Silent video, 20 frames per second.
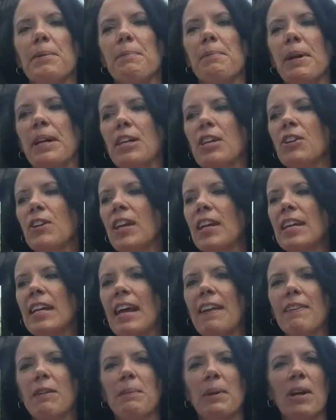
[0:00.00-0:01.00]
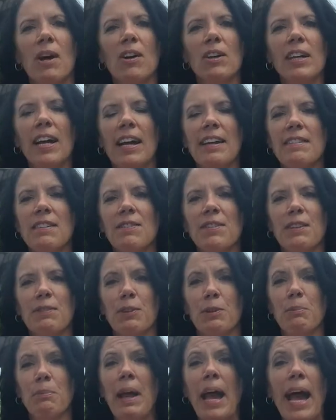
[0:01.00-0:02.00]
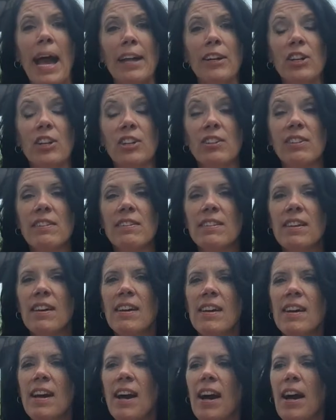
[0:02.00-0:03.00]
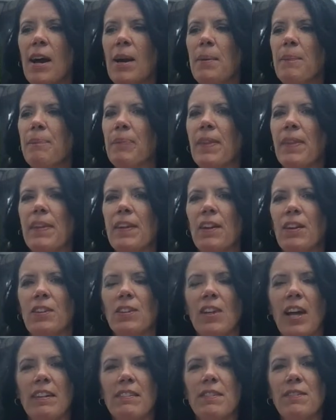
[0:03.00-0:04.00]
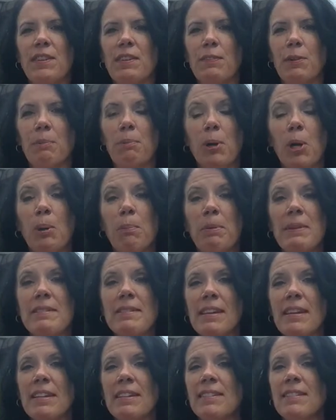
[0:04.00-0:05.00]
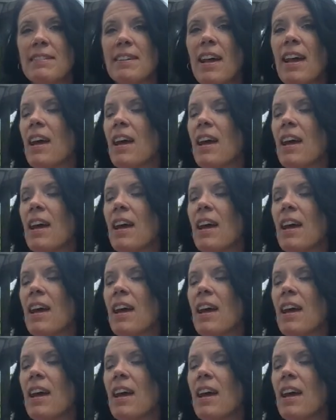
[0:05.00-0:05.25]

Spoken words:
but you can get them in all kinds of different patterns. There are lots of different purposes.